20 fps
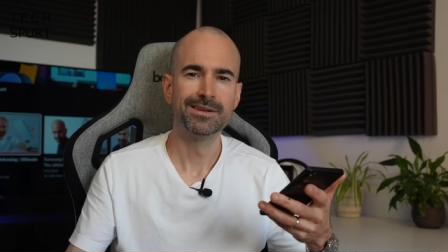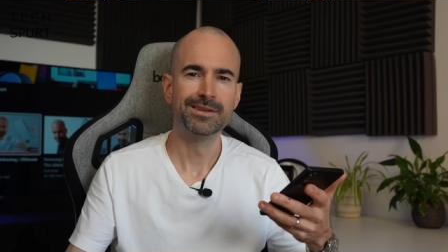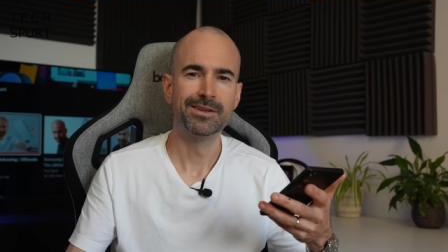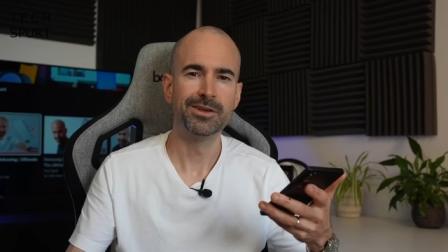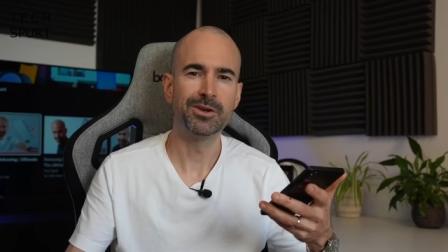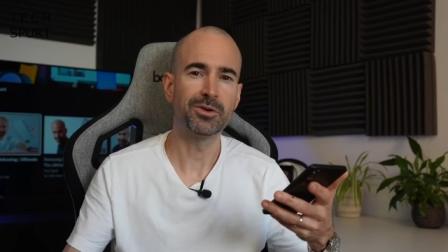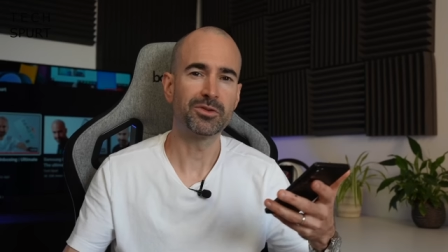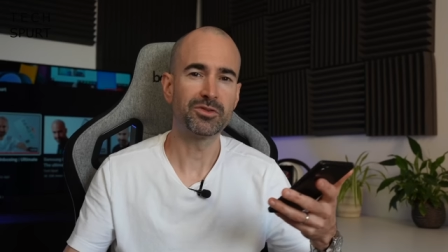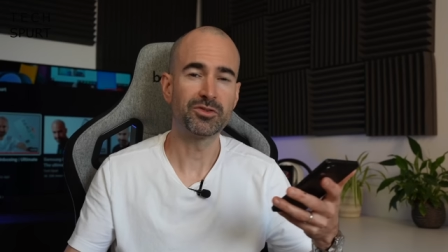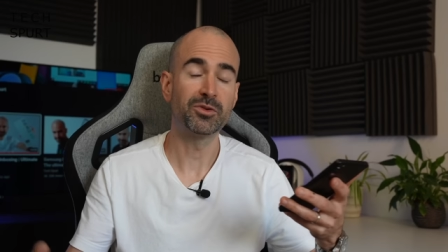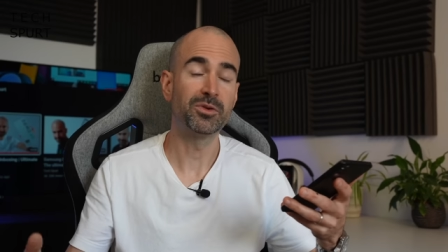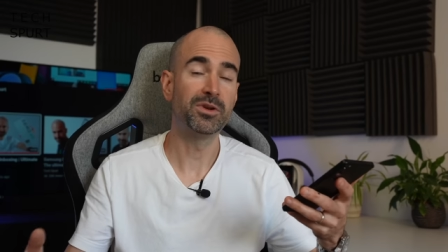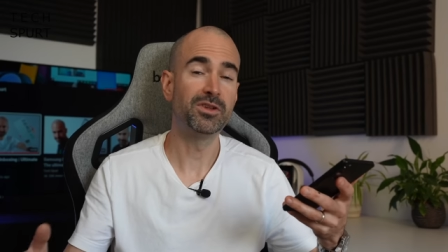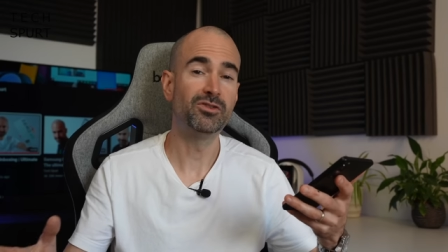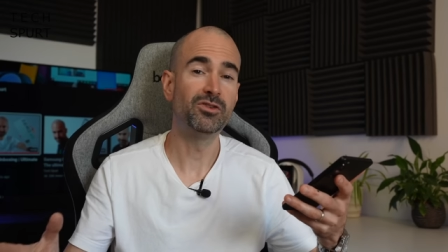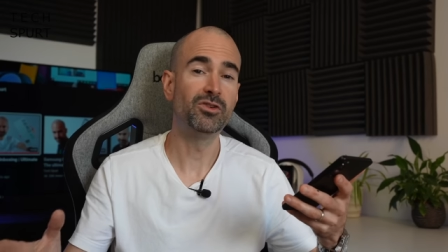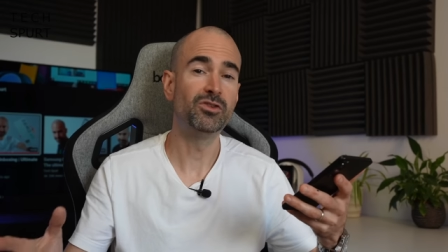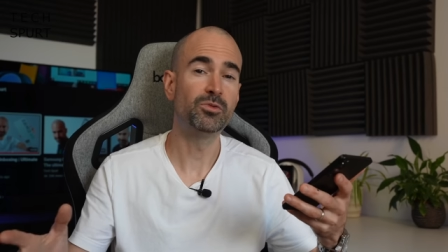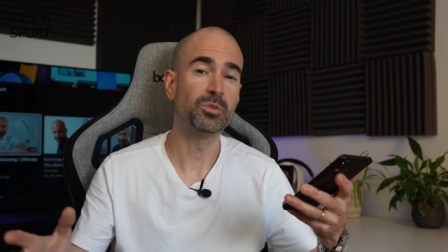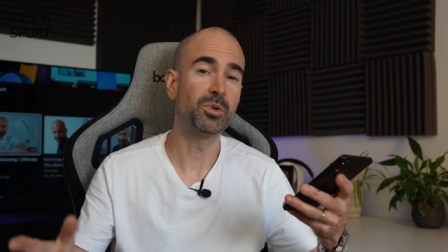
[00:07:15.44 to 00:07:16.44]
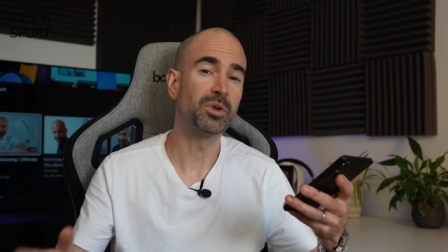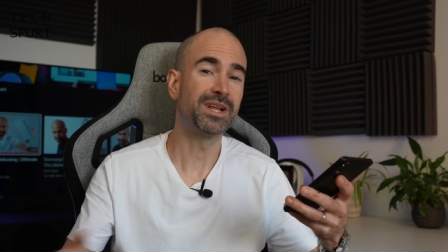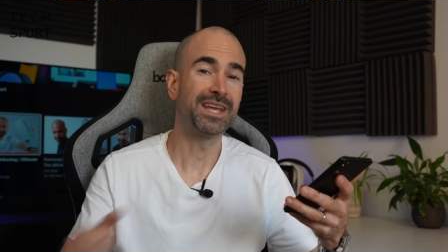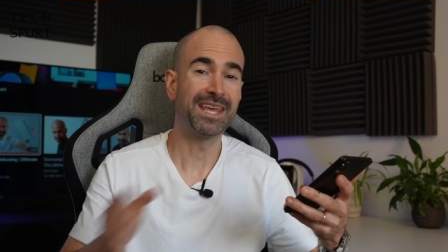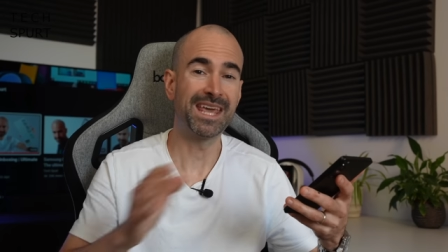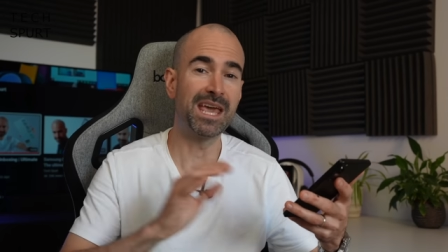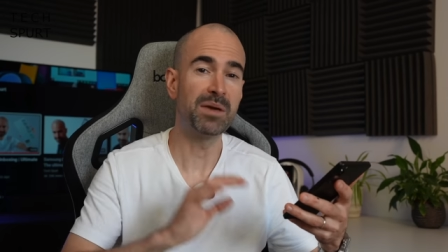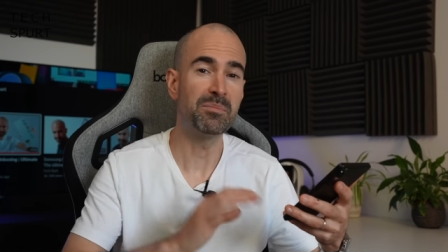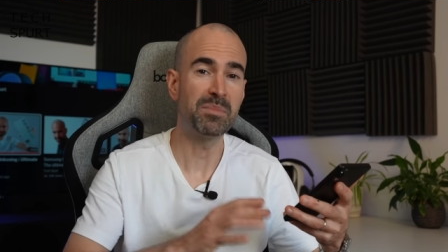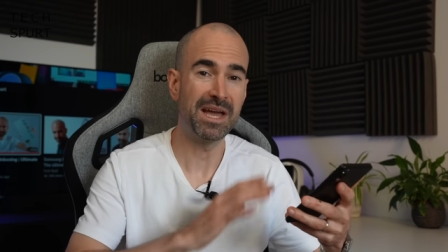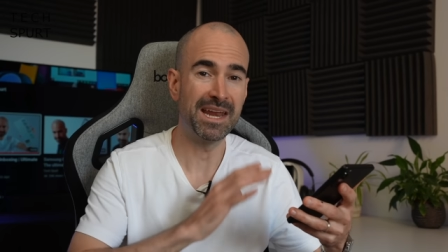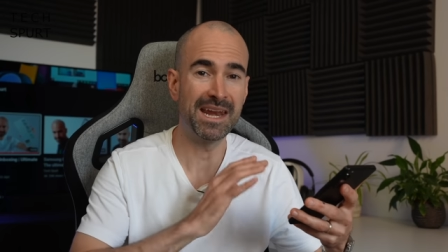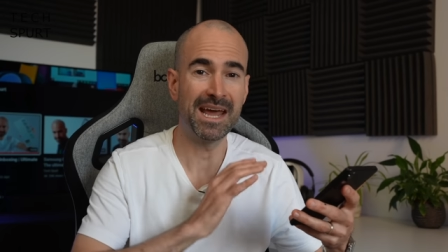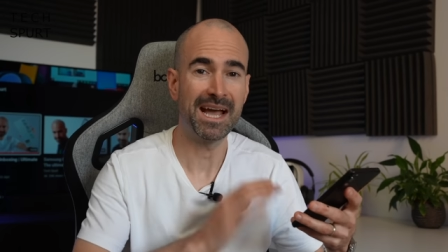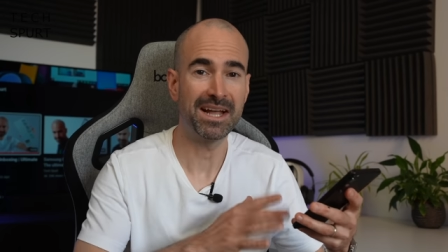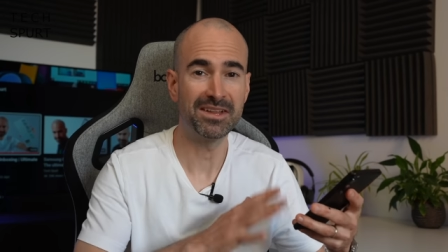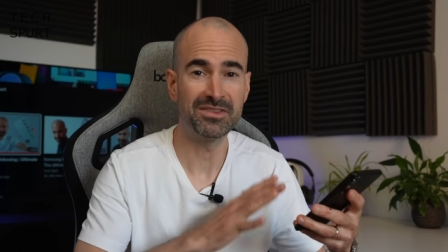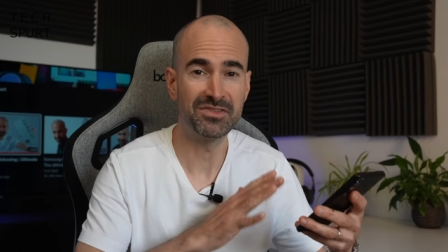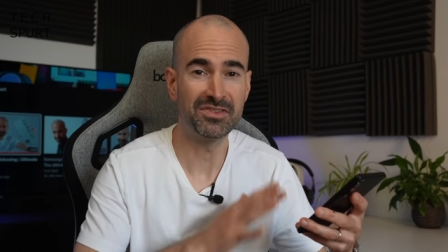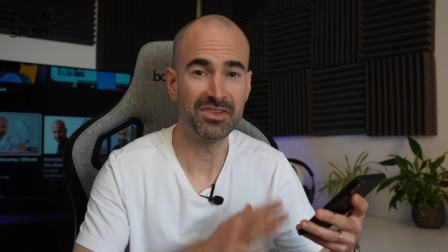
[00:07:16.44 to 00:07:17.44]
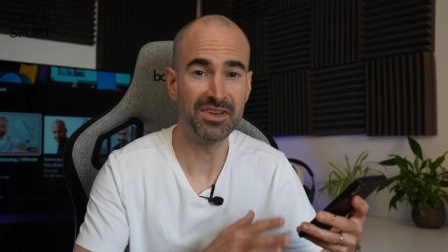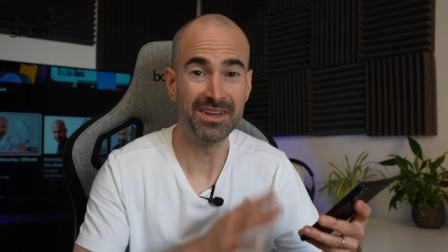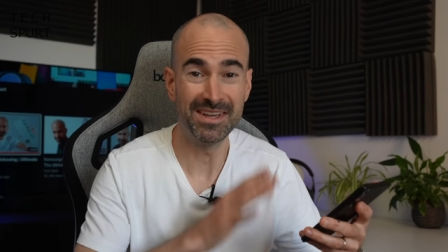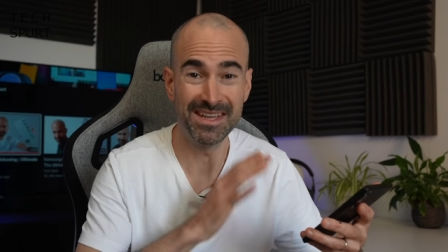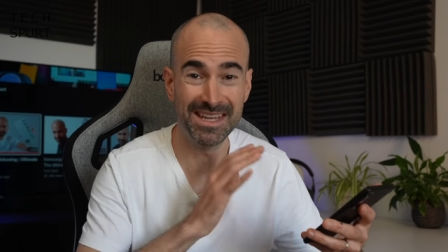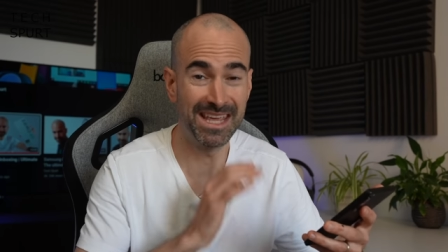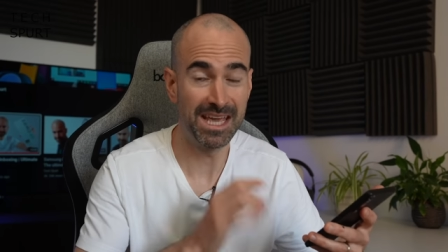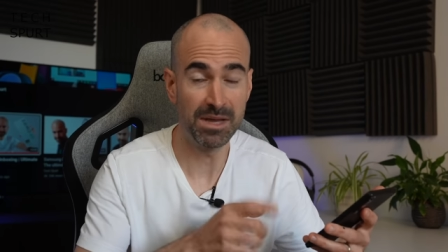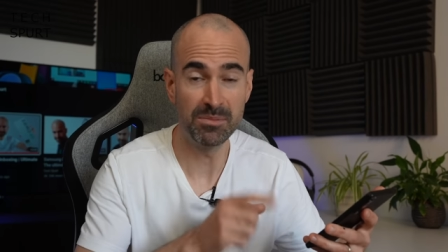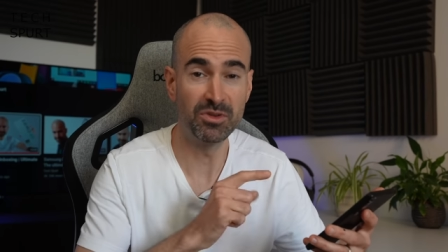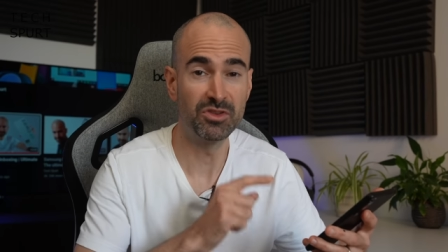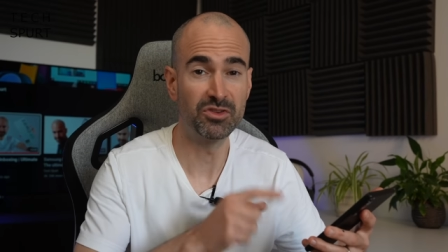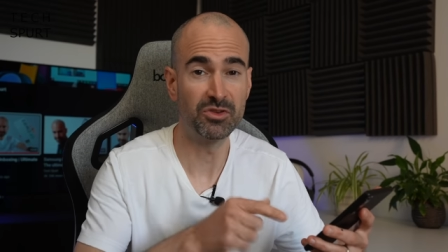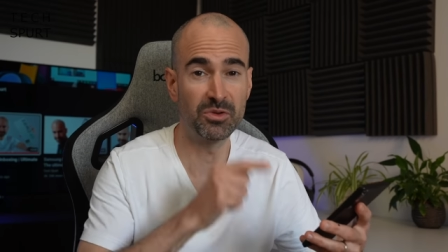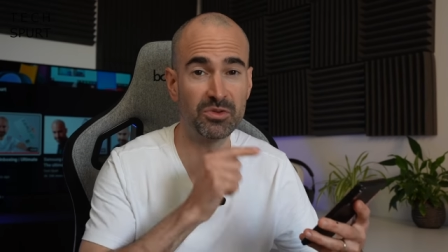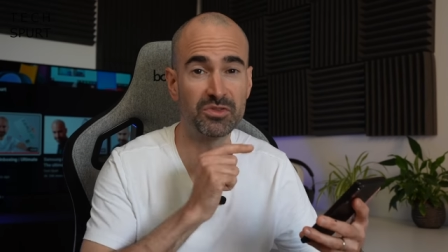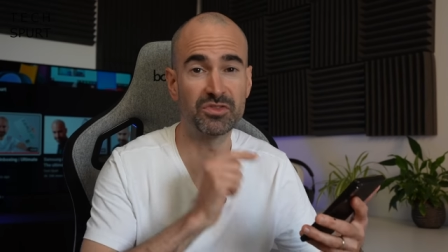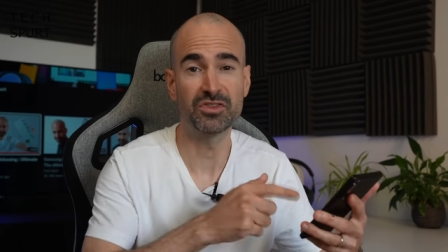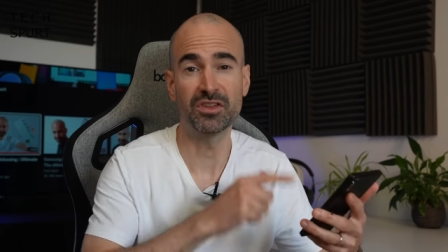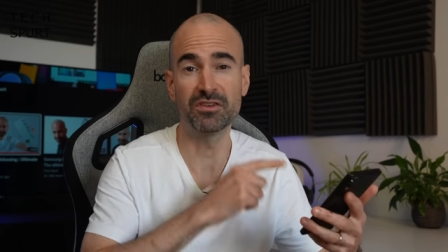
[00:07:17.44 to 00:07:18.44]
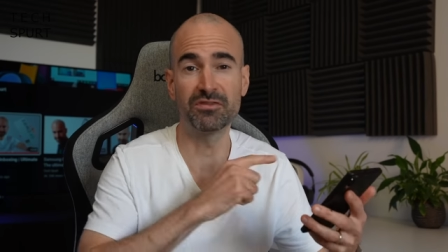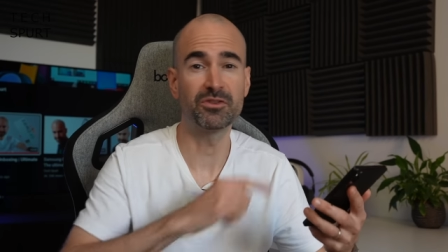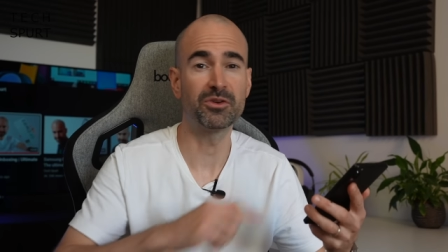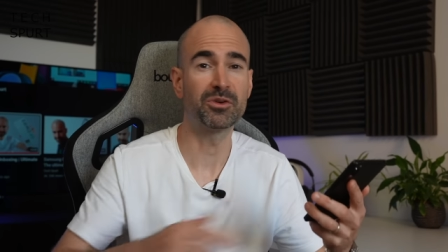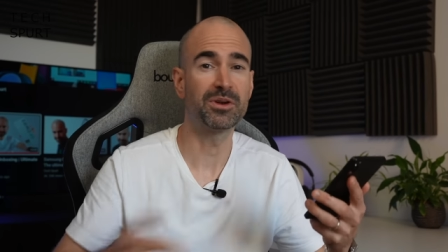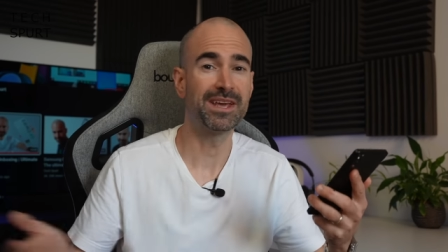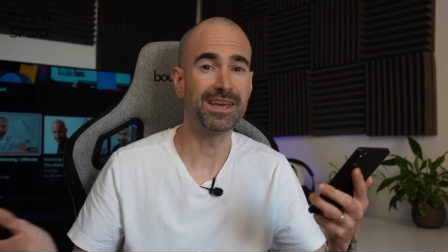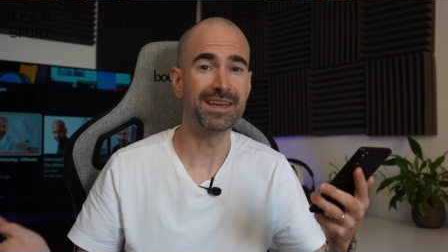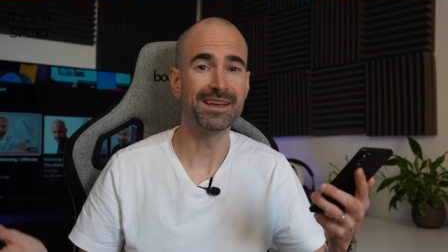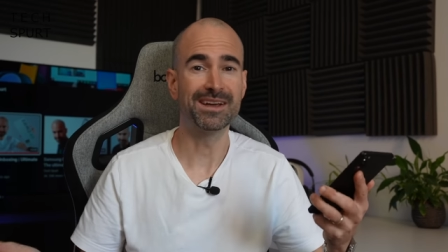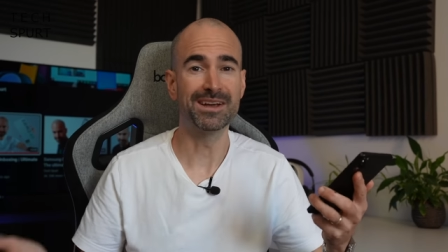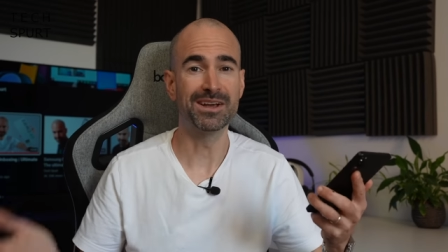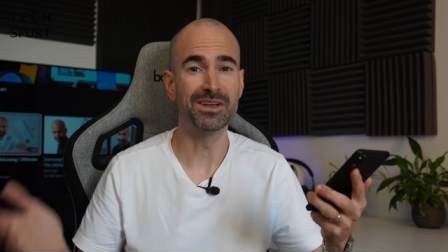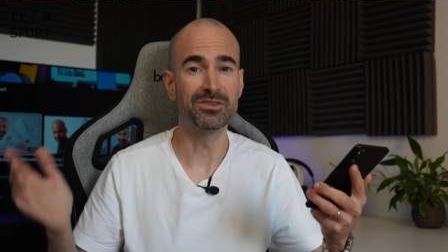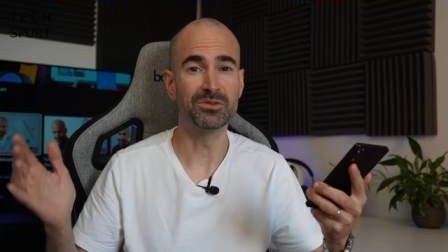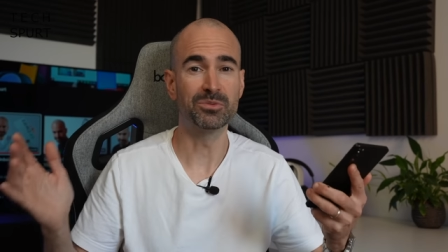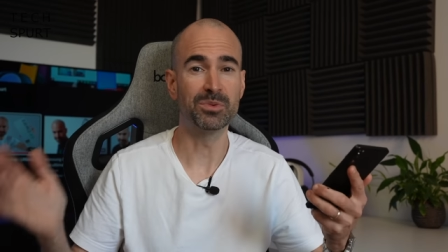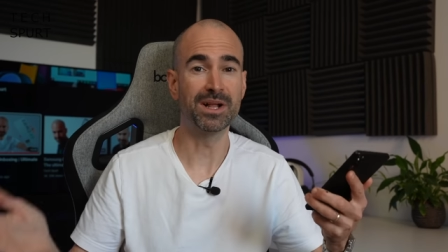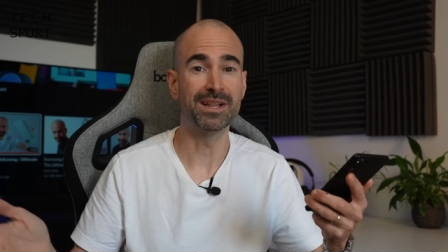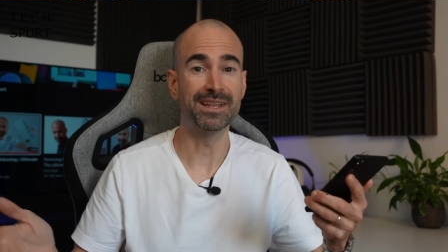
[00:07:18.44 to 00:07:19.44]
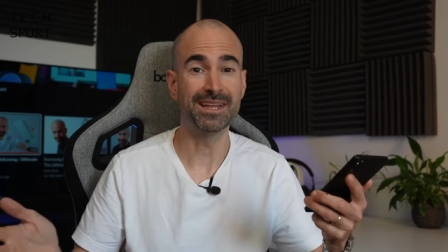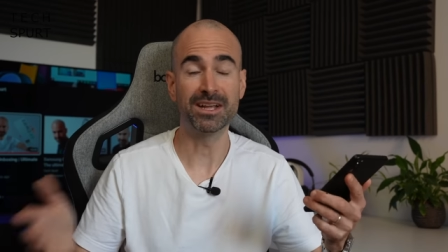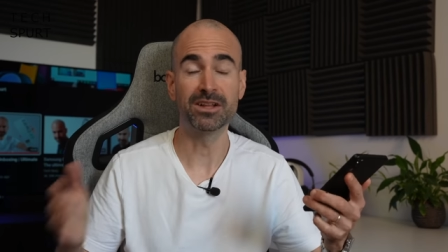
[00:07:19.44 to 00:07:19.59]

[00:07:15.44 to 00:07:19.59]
You've got Sony's usual game enhancer gaming tools stuffed on here as well,